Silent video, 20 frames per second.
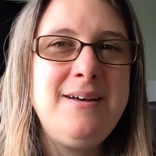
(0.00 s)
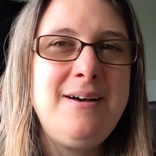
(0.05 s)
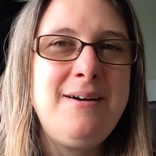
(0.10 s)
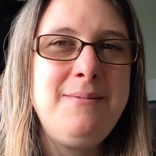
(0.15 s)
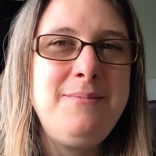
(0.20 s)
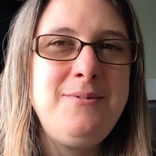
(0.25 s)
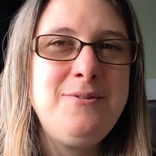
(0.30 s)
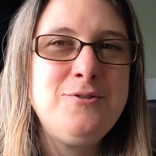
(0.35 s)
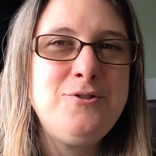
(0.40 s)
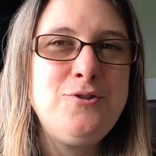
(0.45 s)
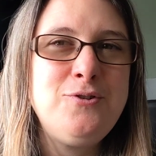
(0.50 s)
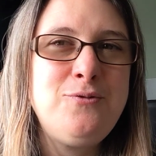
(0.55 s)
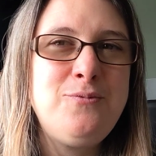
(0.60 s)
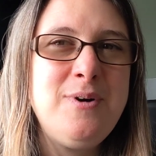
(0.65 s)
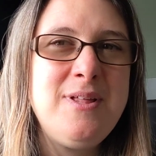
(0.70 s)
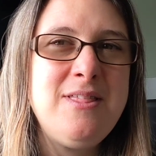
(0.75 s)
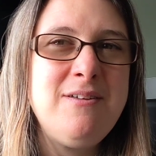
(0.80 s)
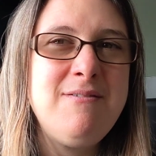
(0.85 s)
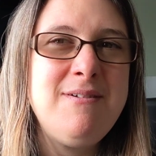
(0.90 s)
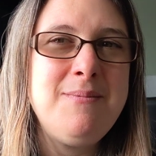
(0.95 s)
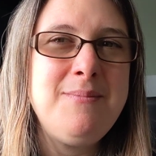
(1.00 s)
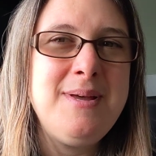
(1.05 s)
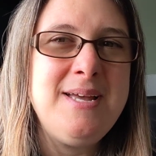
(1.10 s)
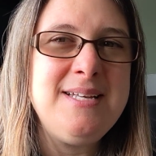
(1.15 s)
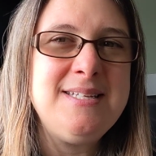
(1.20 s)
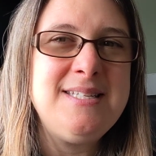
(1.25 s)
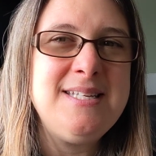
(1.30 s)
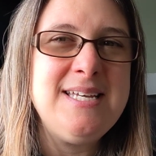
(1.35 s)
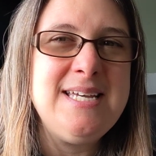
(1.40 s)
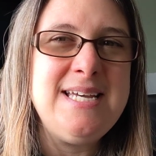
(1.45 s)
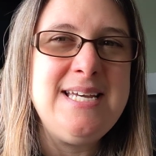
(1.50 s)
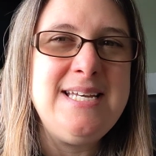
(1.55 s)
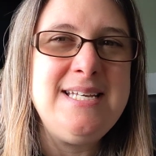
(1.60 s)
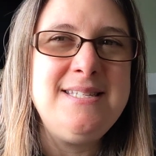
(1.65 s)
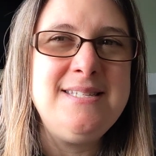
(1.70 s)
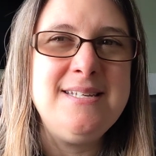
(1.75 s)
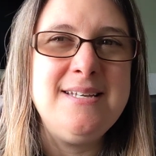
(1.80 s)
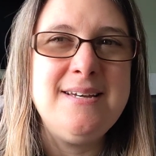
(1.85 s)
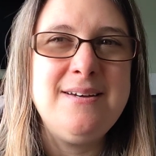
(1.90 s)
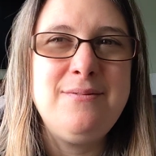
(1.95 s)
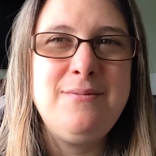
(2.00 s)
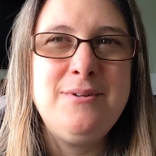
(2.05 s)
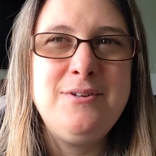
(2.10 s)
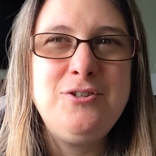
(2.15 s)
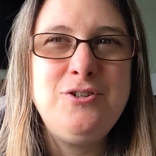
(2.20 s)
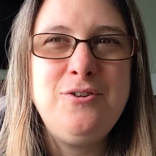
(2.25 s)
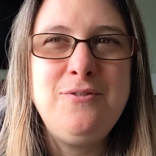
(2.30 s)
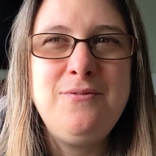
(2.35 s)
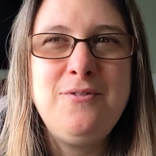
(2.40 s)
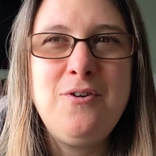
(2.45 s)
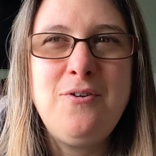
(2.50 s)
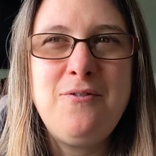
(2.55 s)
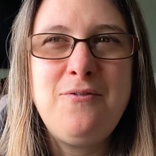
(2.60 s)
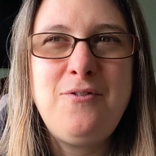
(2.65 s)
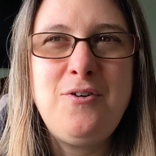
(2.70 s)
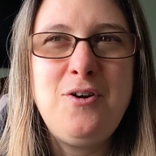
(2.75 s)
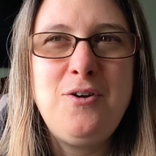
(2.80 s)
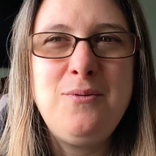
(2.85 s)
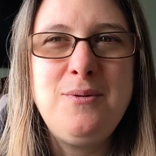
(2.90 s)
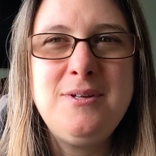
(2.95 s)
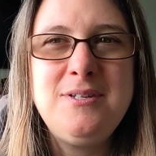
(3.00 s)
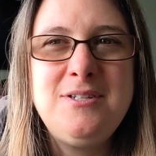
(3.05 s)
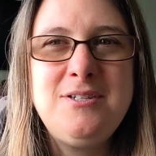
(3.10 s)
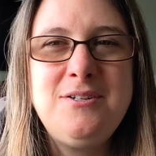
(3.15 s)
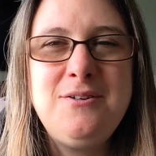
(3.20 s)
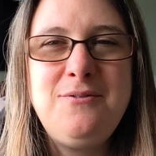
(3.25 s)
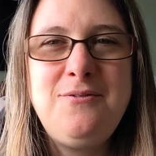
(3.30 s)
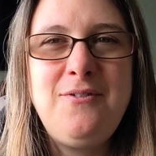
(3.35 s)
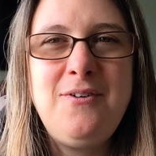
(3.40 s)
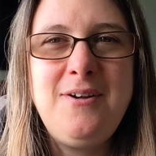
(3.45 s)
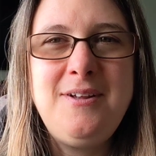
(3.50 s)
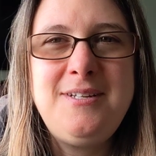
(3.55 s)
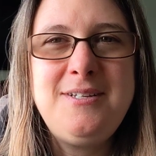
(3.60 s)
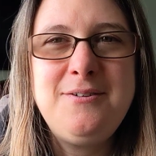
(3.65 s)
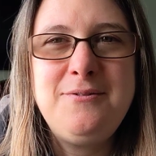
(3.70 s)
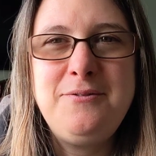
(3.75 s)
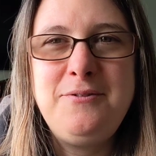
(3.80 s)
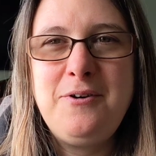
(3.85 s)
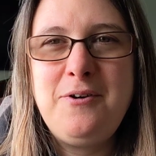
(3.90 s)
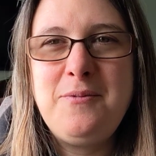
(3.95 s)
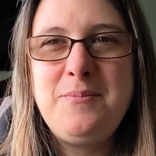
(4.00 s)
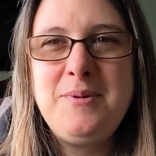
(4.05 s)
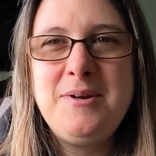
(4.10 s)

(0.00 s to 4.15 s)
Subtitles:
I'm not sure whether it makes it easier once you've got followers to find it or not,